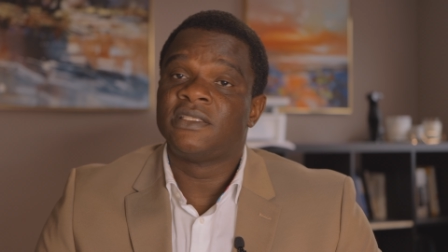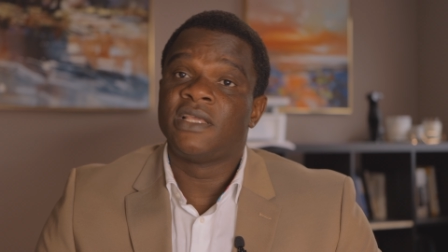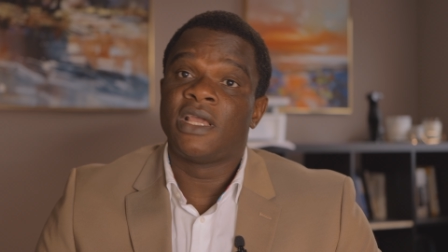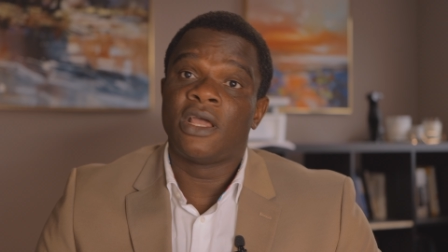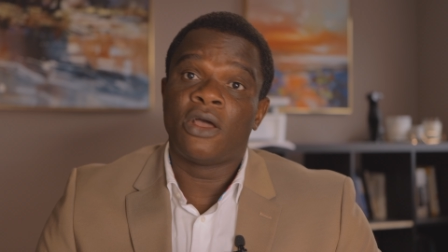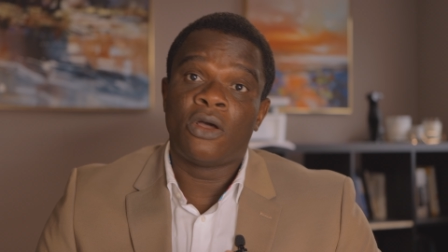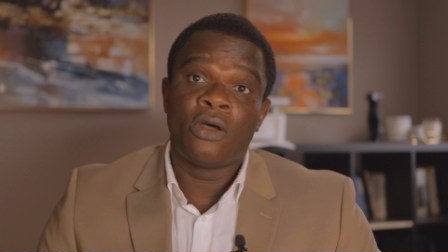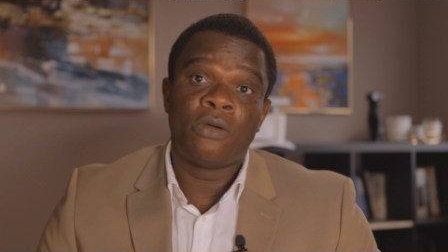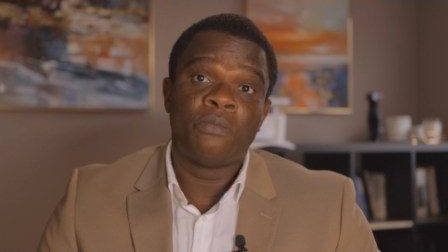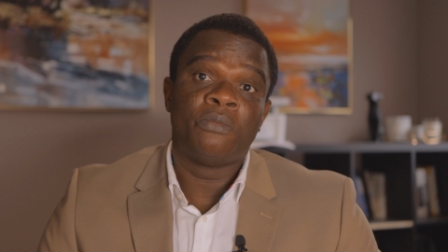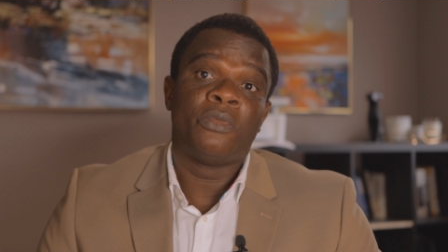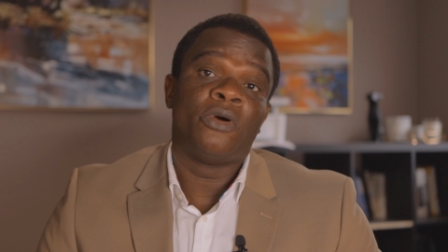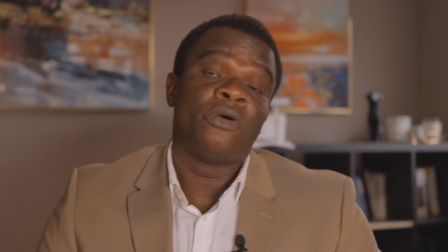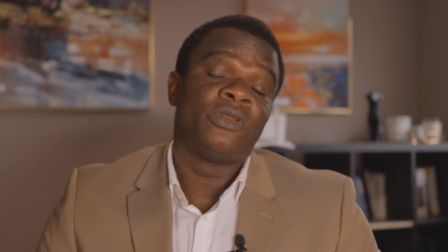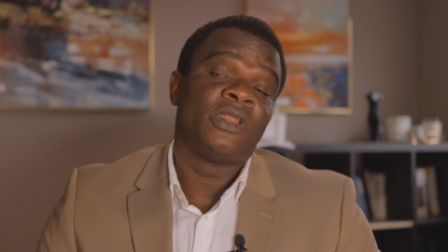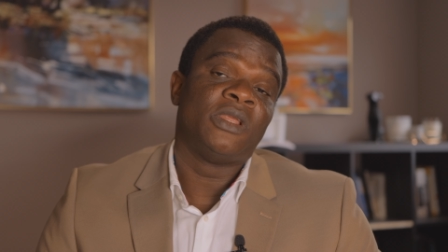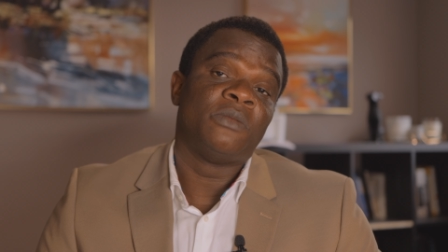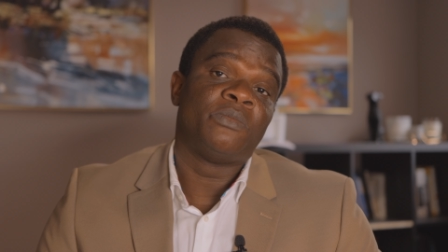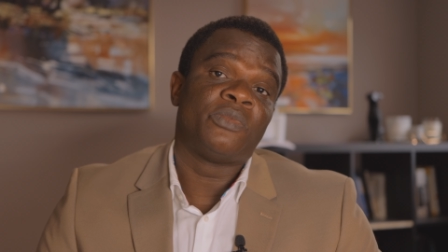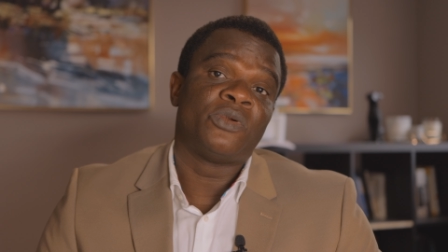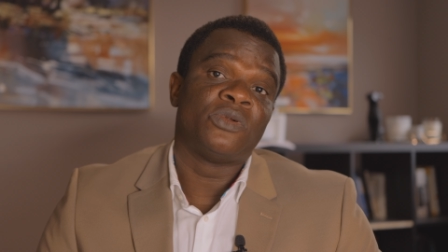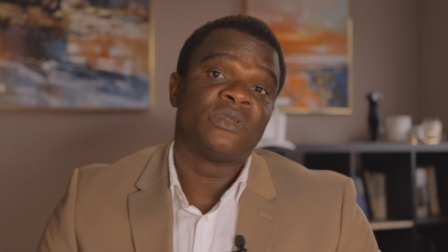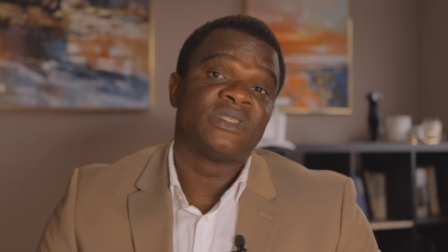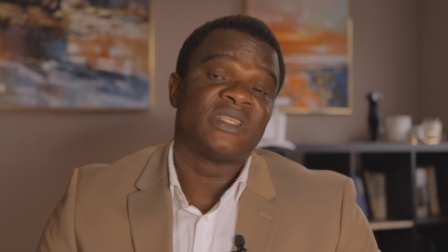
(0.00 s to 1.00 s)
their
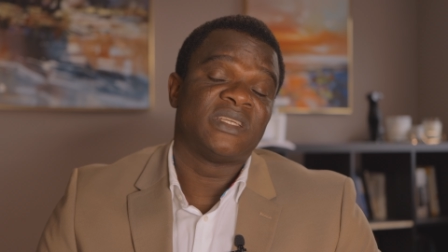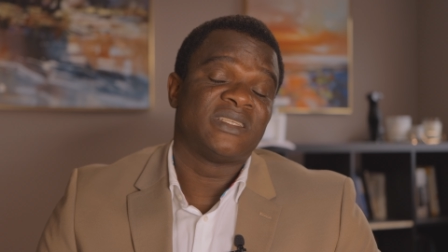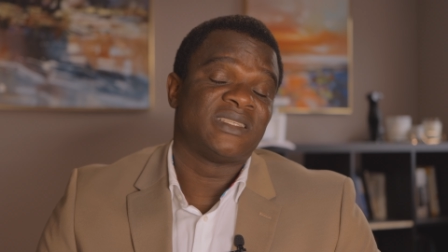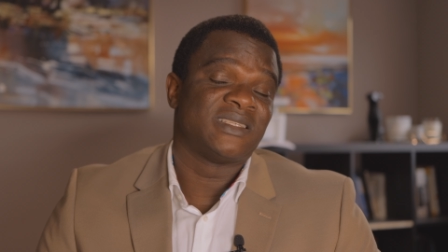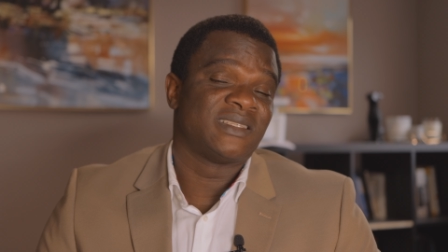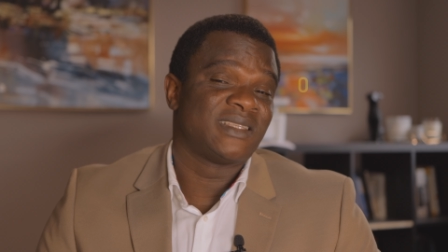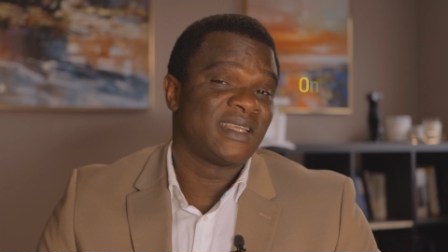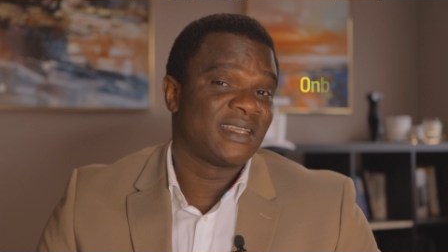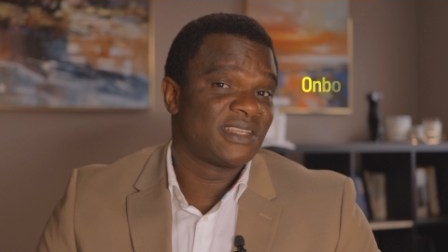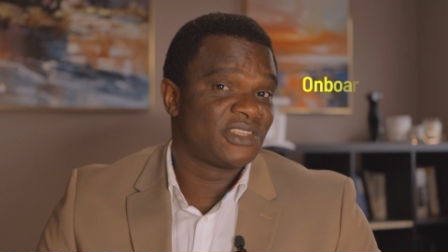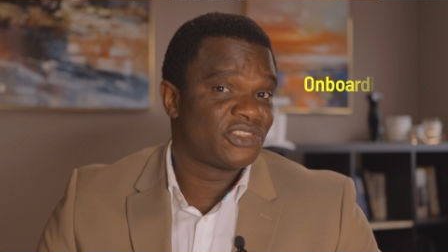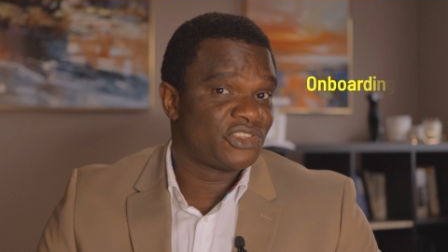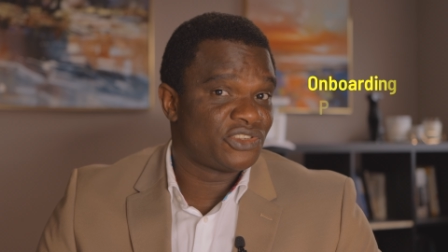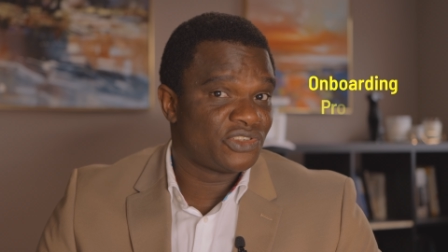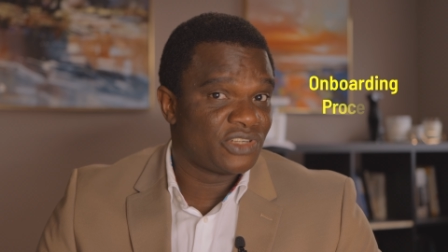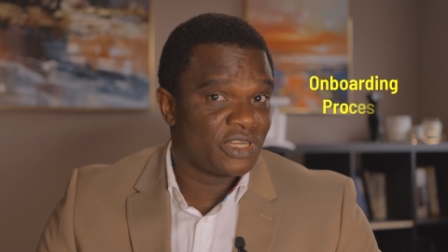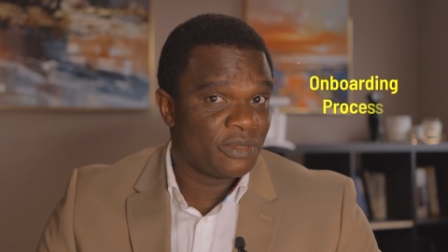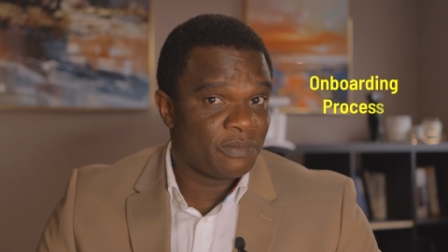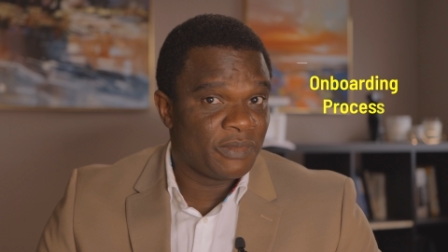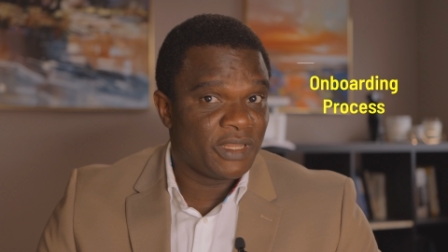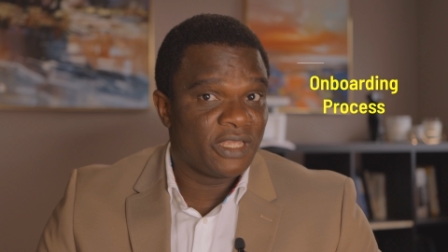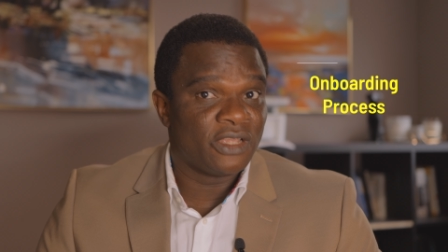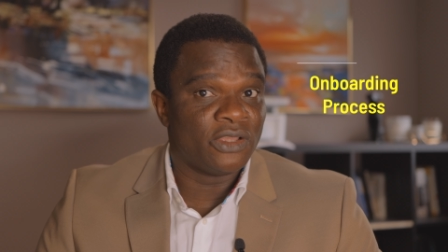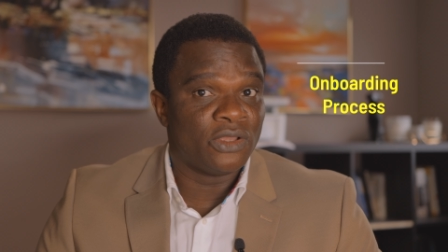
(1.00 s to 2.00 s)
onboarding process is
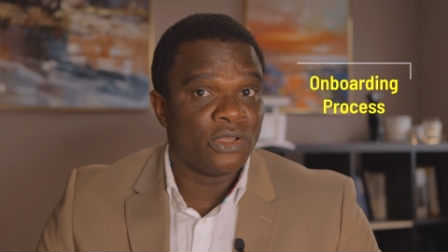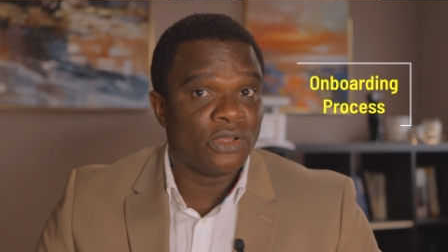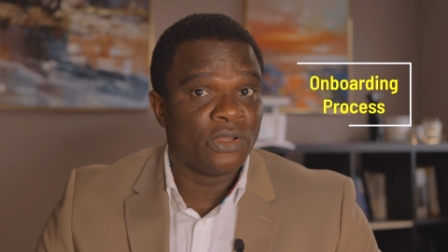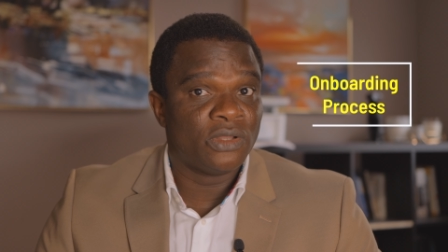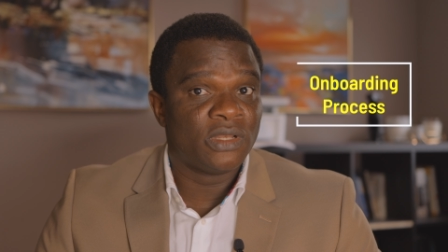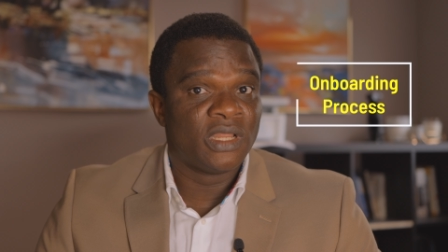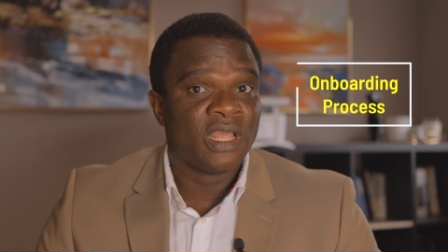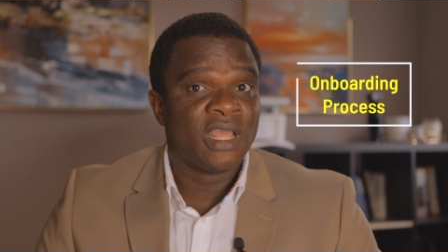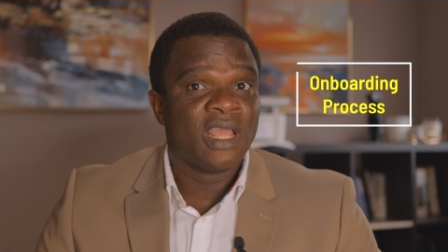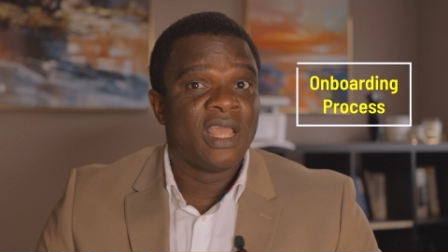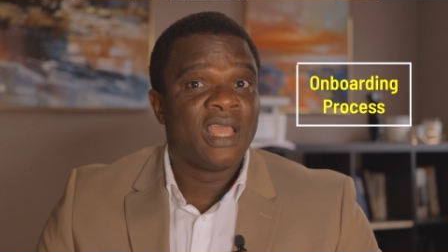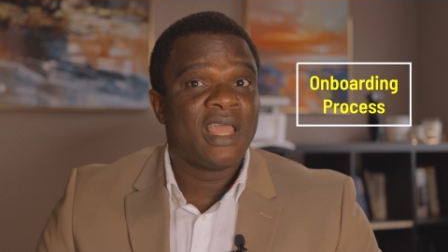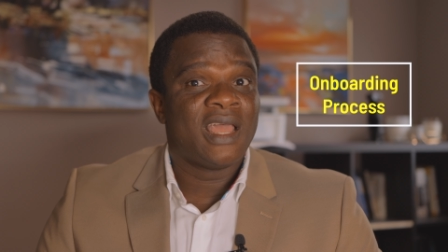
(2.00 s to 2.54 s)
extremely good,